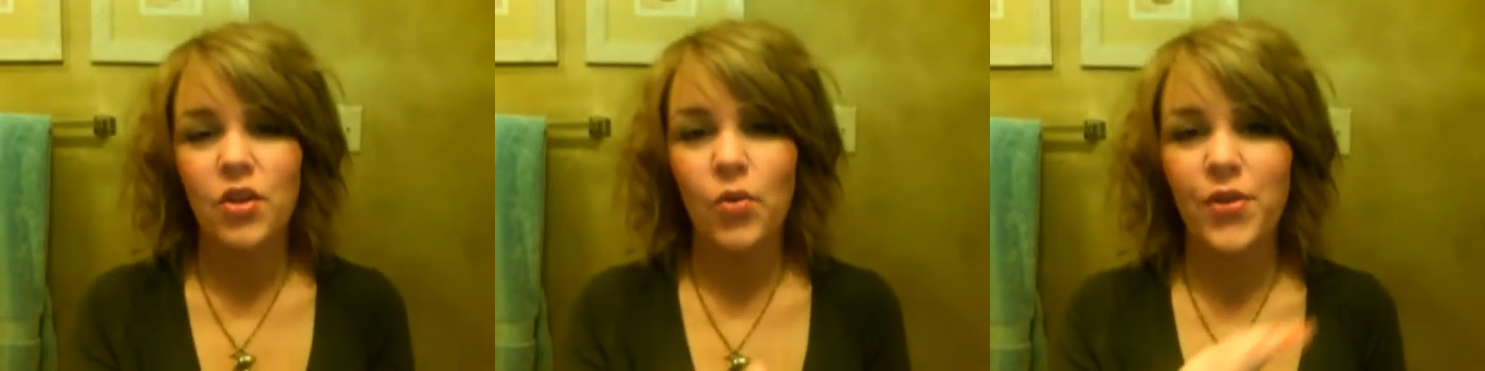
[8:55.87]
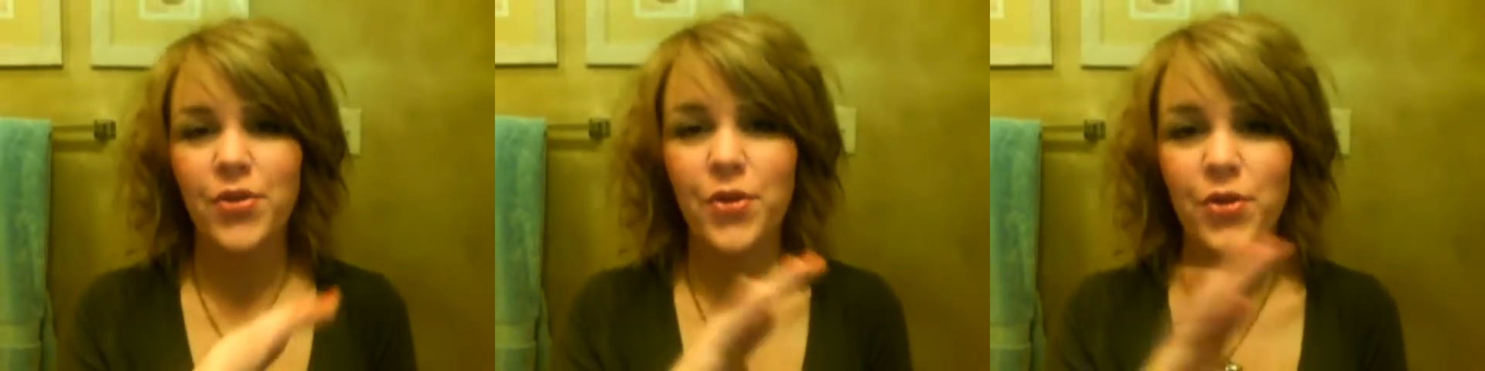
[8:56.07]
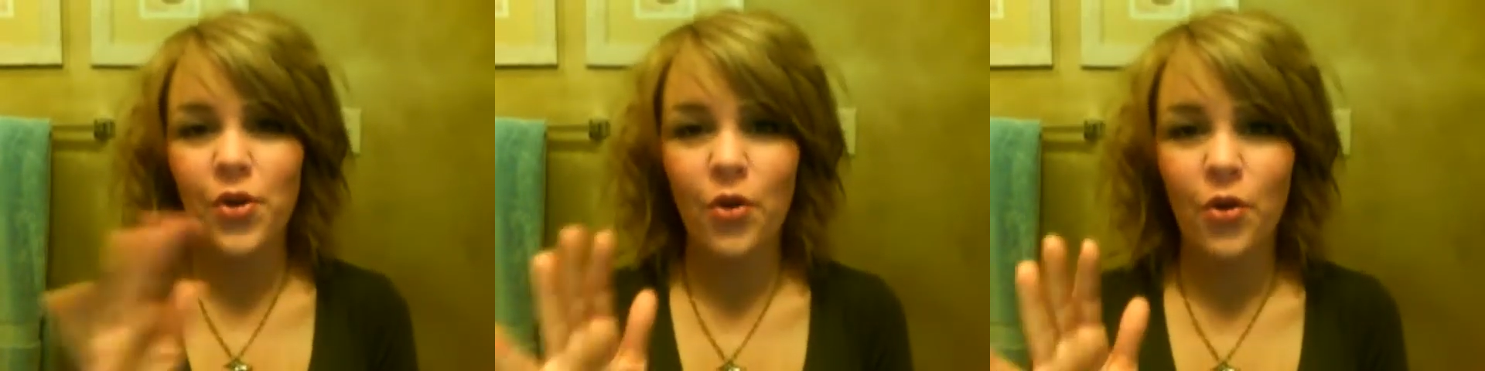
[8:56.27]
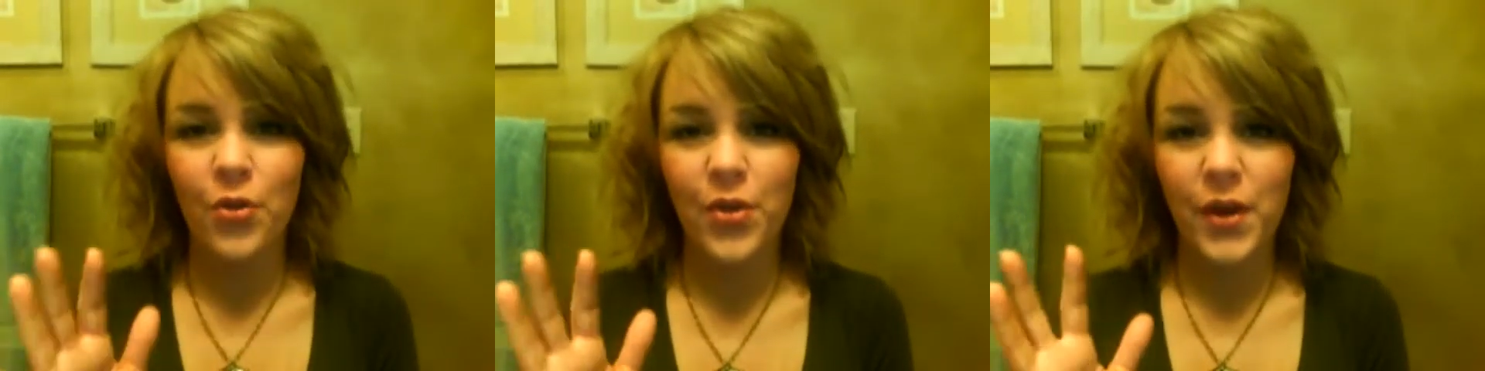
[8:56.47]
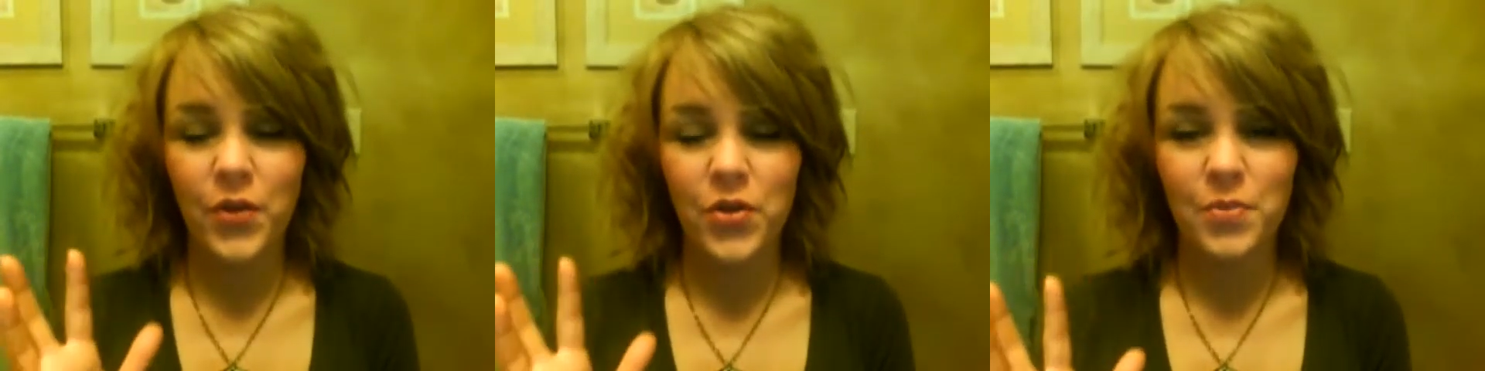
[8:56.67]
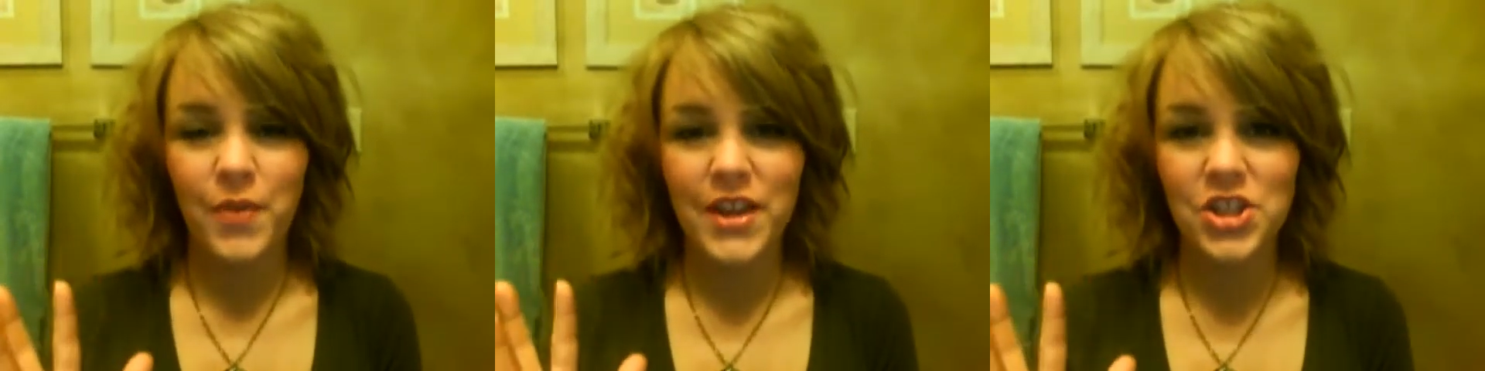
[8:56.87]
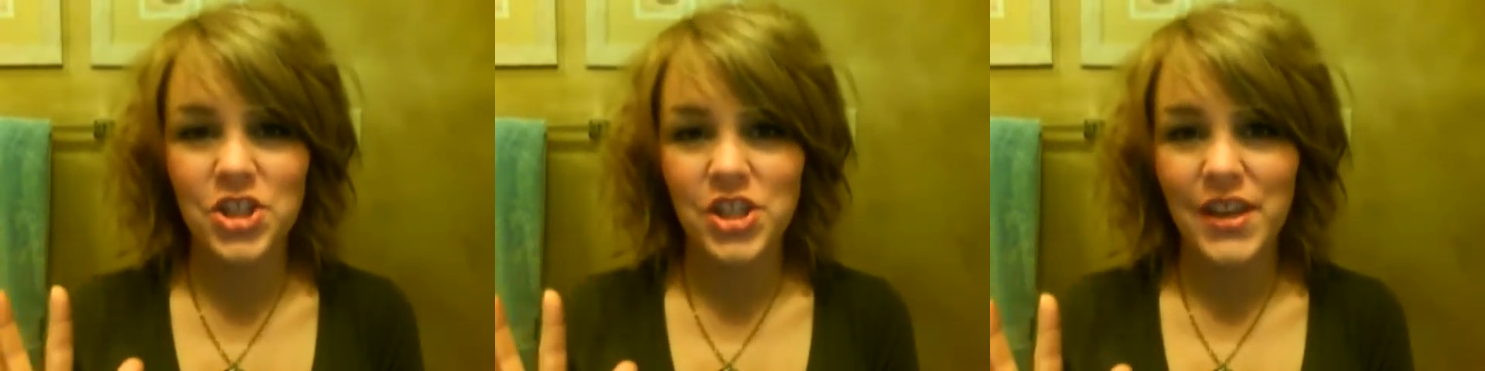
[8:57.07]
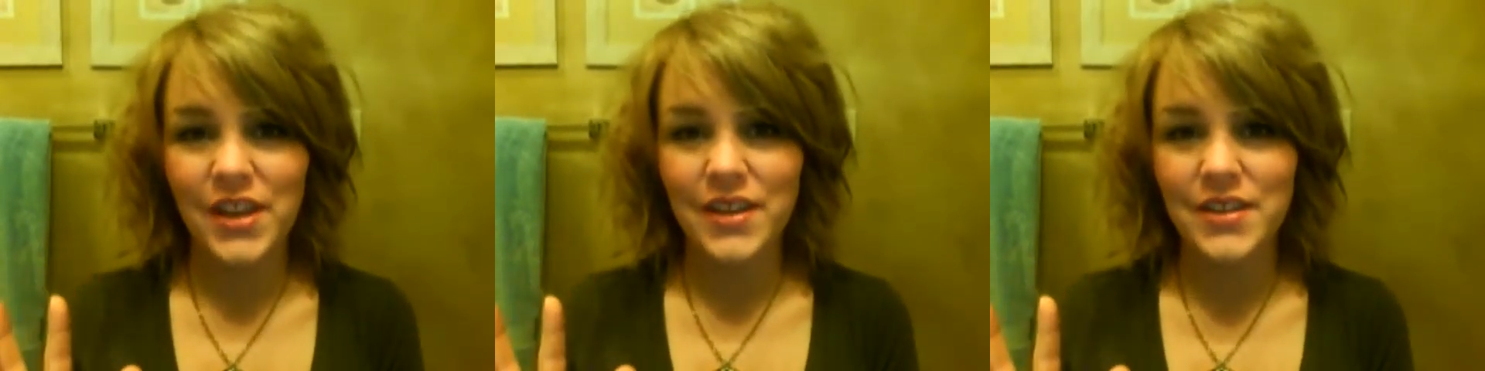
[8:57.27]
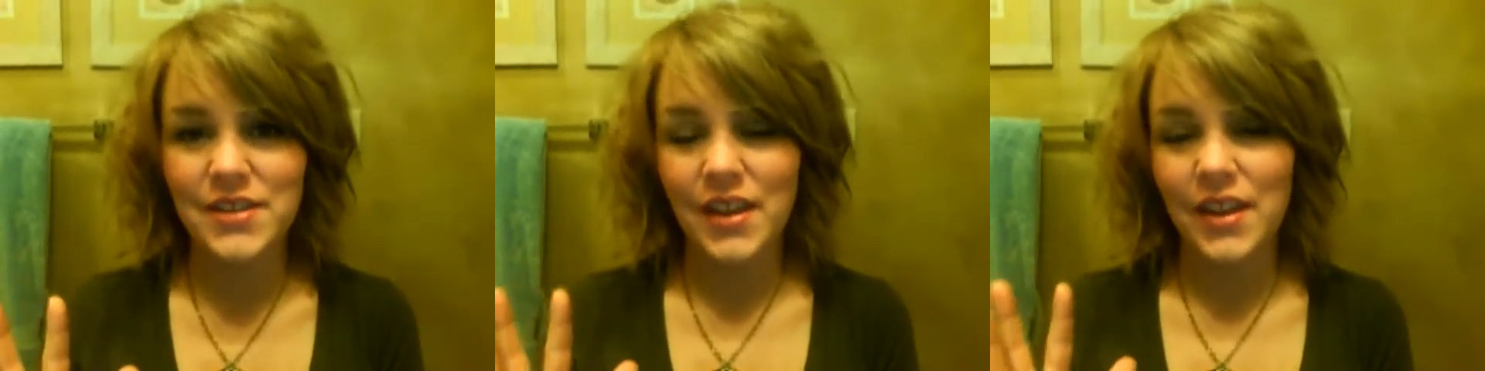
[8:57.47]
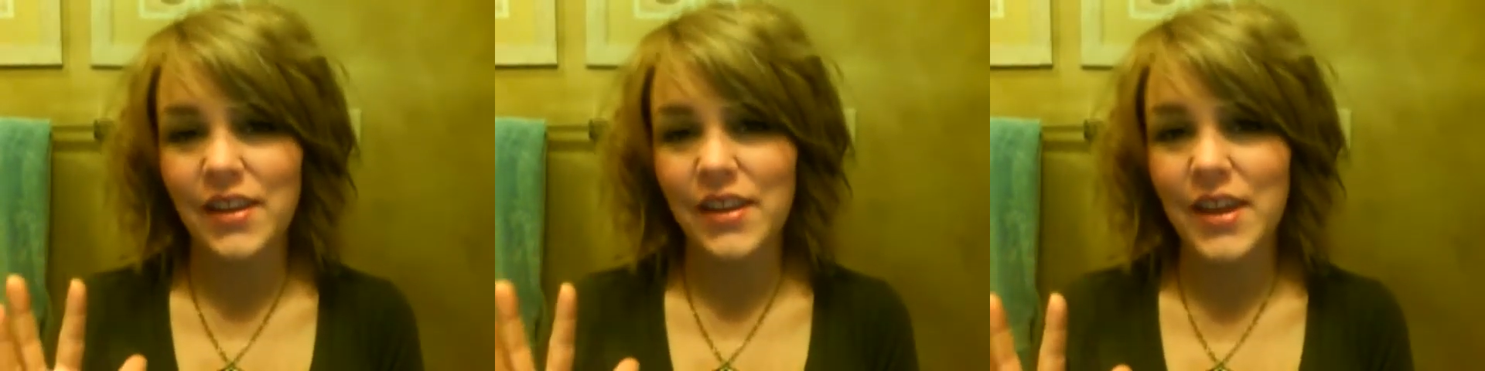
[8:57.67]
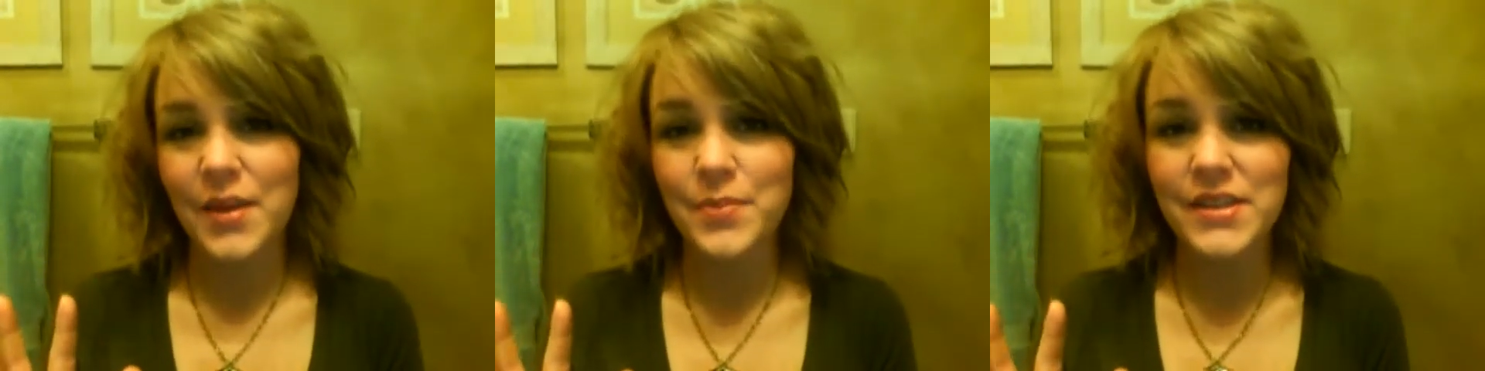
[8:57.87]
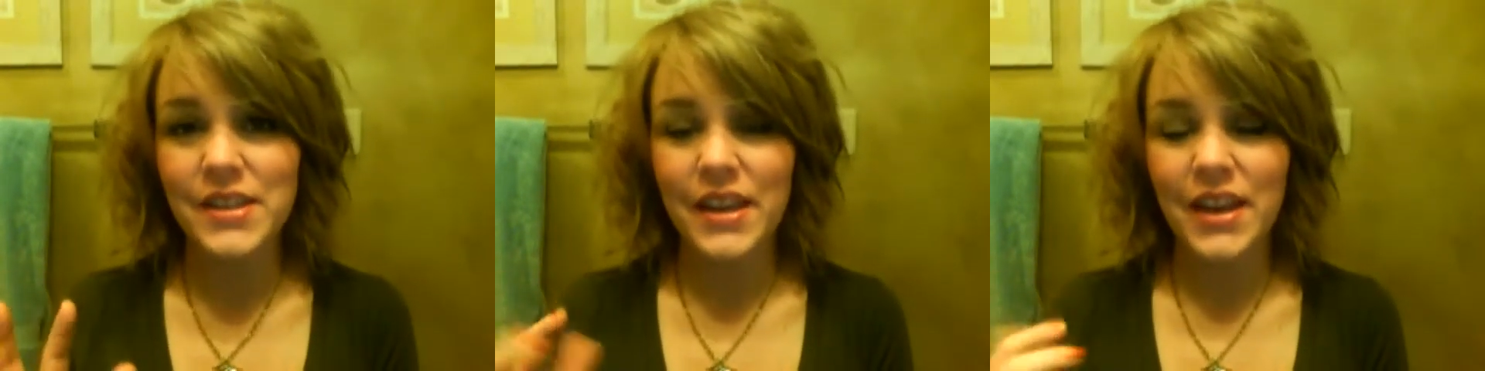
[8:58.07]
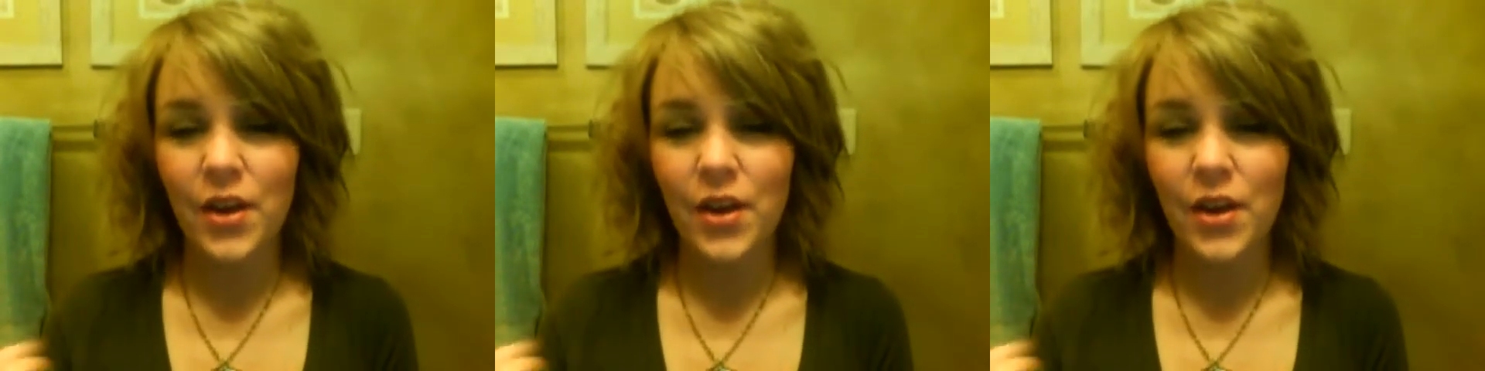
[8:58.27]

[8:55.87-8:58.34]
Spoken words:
went through the whole thing with my cheeks and lips,